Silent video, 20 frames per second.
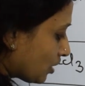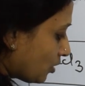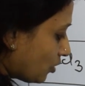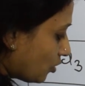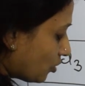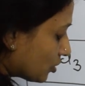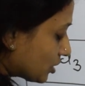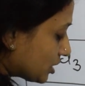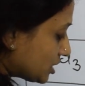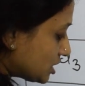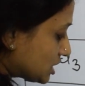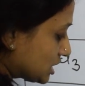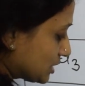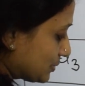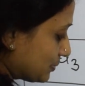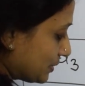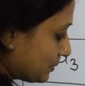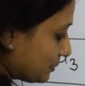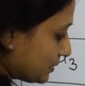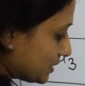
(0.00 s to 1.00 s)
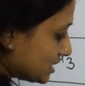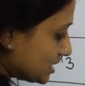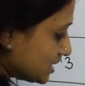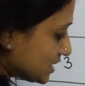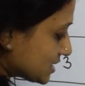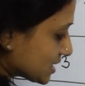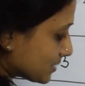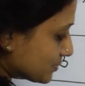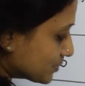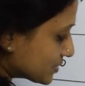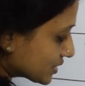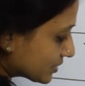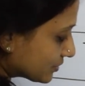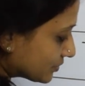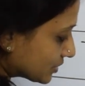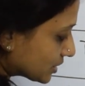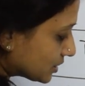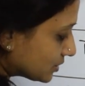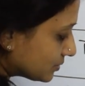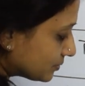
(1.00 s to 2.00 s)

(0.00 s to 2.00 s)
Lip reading: orange PPT is observed.